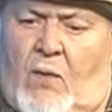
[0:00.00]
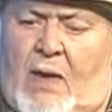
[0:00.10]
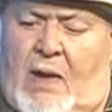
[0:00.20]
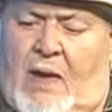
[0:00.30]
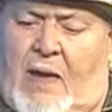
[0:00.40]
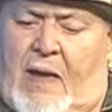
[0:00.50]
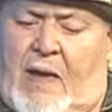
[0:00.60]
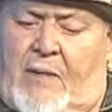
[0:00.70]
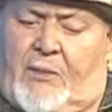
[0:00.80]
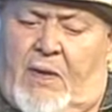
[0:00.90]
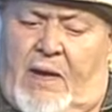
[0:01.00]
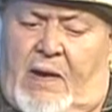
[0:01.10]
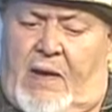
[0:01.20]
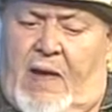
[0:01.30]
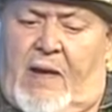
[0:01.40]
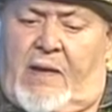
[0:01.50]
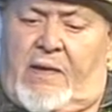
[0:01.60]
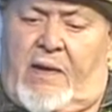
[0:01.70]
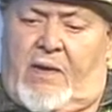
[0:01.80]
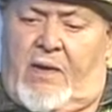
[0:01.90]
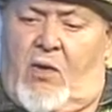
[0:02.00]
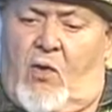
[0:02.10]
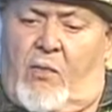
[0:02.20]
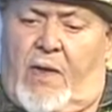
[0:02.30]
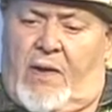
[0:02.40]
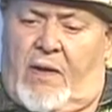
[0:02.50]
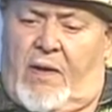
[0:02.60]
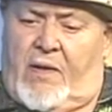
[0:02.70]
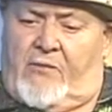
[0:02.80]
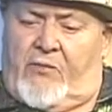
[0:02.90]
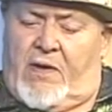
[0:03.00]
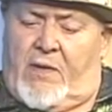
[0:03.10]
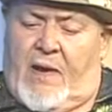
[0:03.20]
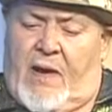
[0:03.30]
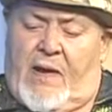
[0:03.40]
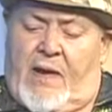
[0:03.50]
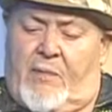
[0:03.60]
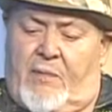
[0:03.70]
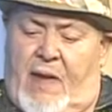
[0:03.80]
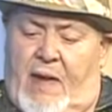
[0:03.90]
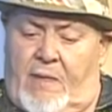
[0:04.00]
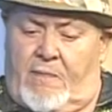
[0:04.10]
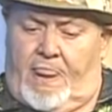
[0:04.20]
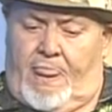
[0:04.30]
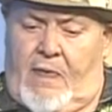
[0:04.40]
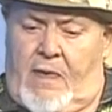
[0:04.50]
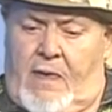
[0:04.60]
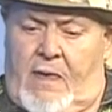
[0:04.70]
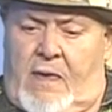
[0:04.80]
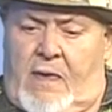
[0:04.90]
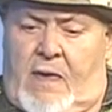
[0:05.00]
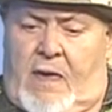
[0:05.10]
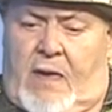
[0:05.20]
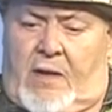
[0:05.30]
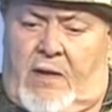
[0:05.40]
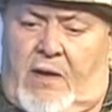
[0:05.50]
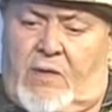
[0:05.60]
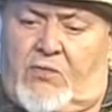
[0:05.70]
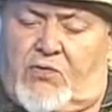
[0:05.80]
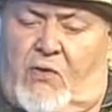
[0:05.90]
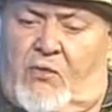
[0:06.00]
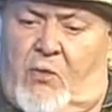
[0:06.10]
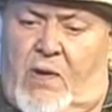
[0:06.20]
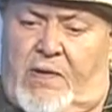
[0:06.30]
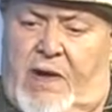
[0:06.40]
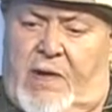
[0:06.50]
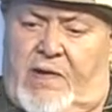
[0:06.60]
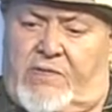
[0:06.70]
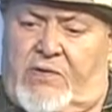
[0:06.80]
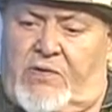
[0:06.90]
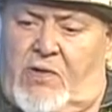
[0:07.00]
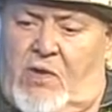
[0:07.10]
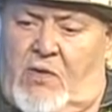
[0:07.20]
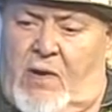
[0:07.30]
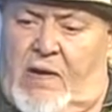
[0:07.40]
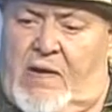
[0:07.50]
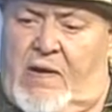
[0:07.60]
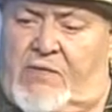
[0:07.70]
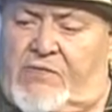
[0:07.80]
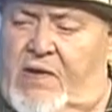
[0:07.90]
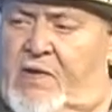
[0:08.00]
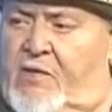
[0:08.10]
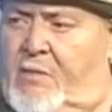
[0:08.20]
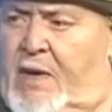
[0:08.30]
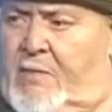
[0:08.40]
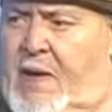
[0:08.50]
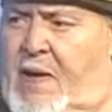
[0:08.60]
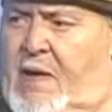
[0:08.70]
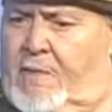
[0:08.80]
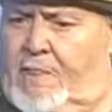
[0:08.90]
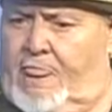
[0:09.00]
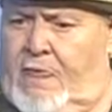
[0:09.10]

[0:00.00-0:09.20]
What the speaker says: Well, I played a lot at home, and a friend of mine had a band, and he was over one day and he said, you know, I need a singer in my band.